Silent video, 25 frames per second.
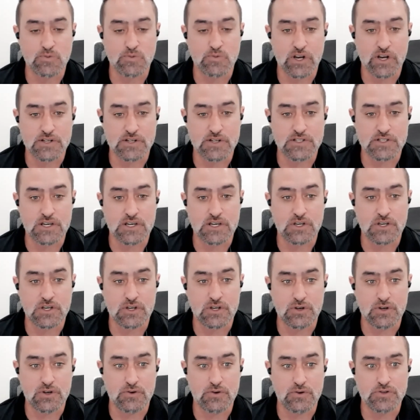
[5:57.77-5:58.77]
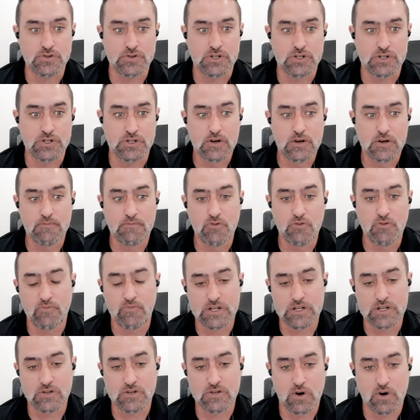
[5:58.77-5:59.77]
we're going to see a huge
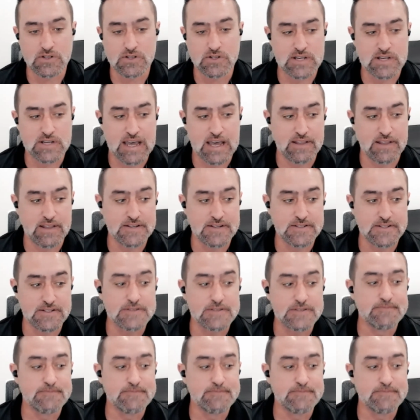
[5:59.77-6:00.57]
movement towards headless.